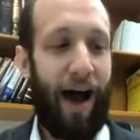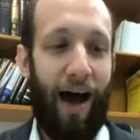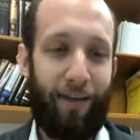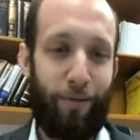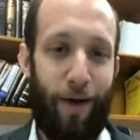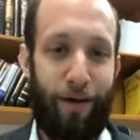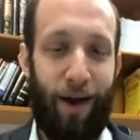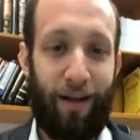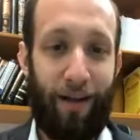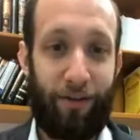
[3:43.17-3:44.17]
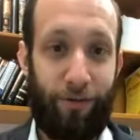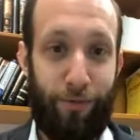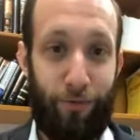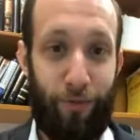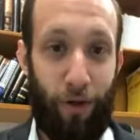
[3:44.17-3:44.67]
Either way, you're not allowed to
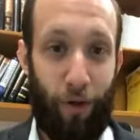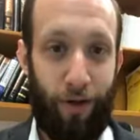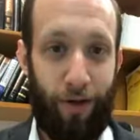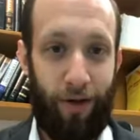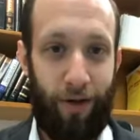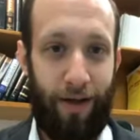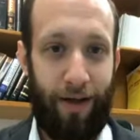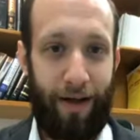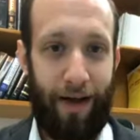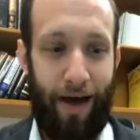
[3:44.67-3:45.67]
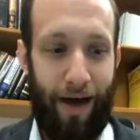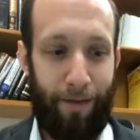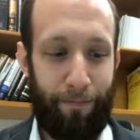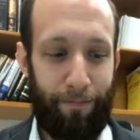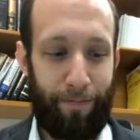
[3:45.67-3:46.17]
remove the oil
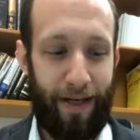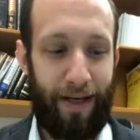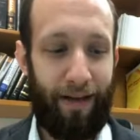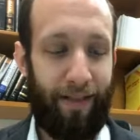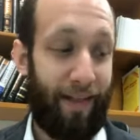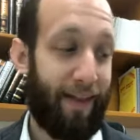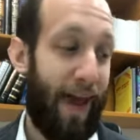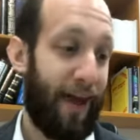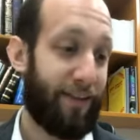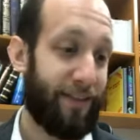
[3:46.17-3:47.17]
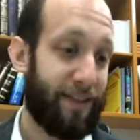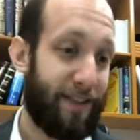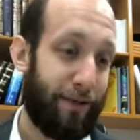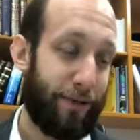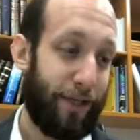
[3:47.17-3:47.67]
because that's an act of
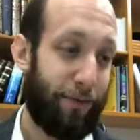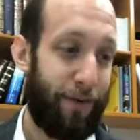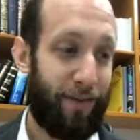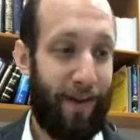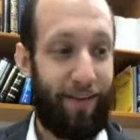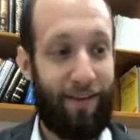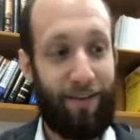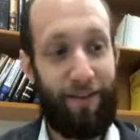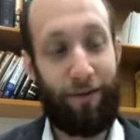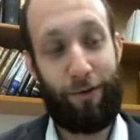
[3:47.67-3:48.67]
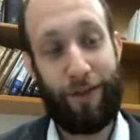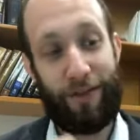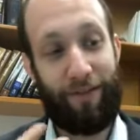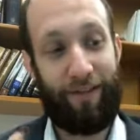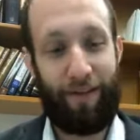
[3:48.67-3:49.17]
extinguishing, whether that is the whole
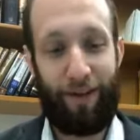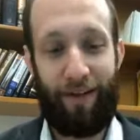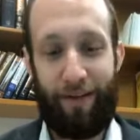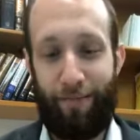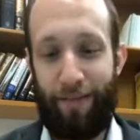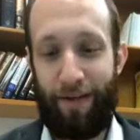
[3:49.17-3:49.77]
question of whether that's